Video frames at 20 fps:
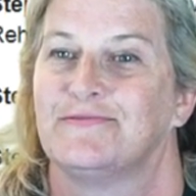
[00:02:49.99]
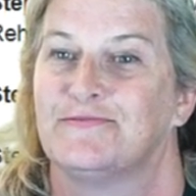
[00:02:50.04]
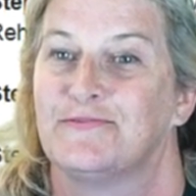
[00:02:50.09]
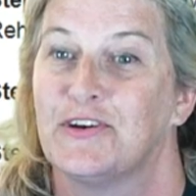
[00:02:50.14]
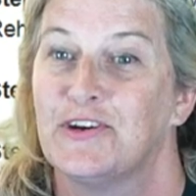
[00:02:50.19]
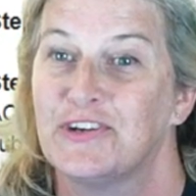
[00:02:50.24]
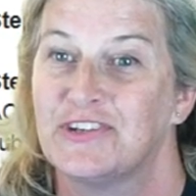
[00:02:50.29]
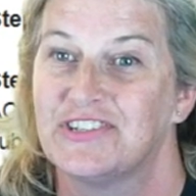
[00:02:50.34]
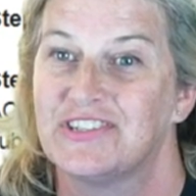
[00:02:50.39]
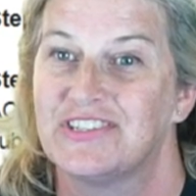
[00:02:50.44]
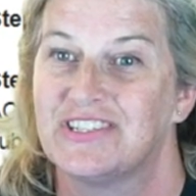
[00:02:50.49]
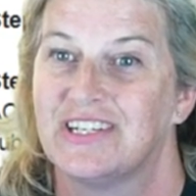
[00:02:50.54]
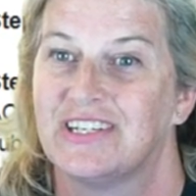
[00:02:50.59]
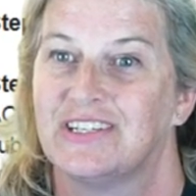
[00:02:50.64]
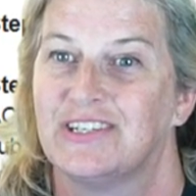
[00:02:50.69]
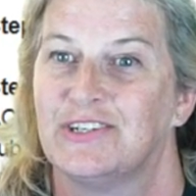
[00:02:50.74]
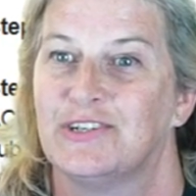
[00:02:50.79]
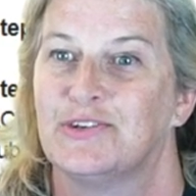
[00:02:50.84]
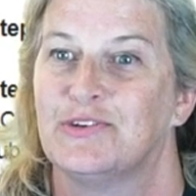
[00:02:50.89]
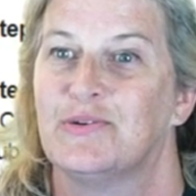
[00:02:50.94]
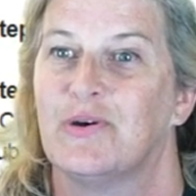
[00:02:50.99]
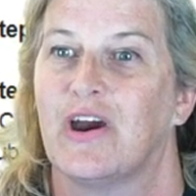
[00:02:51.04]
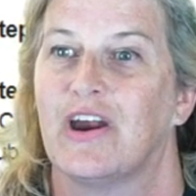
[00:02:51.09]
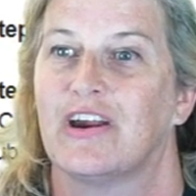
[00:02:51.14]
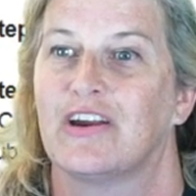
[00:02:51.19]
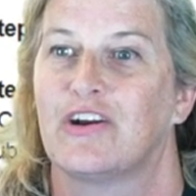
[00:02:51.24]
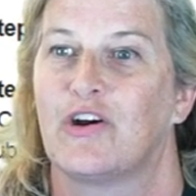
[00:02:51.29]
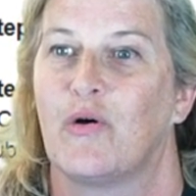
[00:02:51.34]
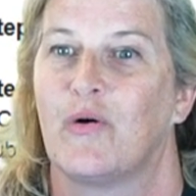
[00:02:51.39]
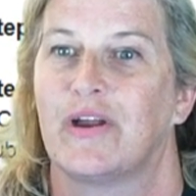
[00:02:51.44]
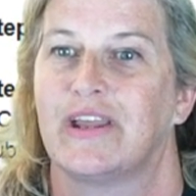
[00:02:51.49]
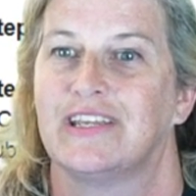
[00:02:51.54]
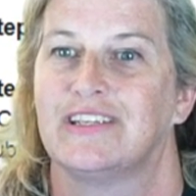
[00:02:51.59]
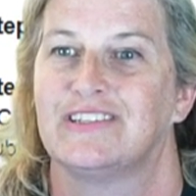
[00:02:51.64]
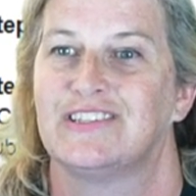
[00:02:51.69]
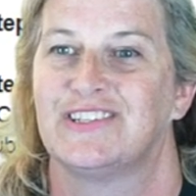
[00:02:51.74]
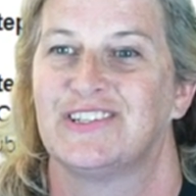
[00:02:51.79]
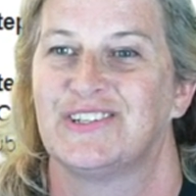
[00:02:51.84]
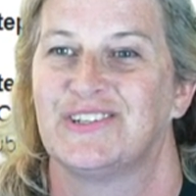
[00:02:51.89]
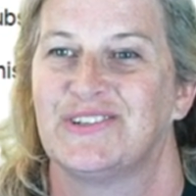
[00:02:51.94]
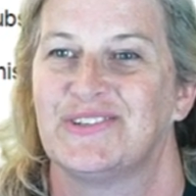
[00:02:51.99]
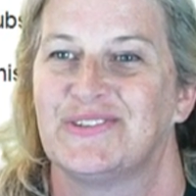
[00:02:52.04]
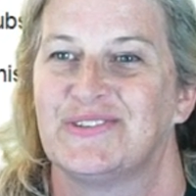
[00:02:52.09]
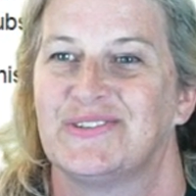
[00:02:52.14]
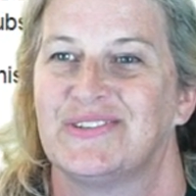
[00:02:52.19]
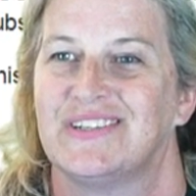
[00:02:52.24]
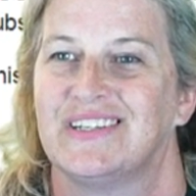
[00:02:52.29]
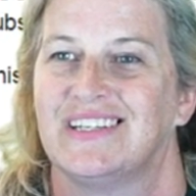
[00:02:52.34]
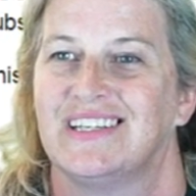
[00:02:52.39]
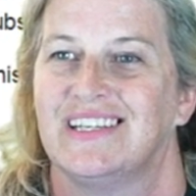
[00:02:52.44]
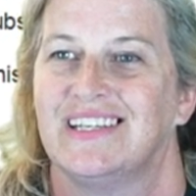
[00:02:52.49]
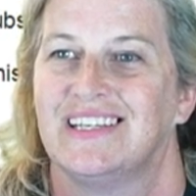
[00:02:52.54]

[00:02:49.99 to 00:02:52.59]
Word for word: first, you are going to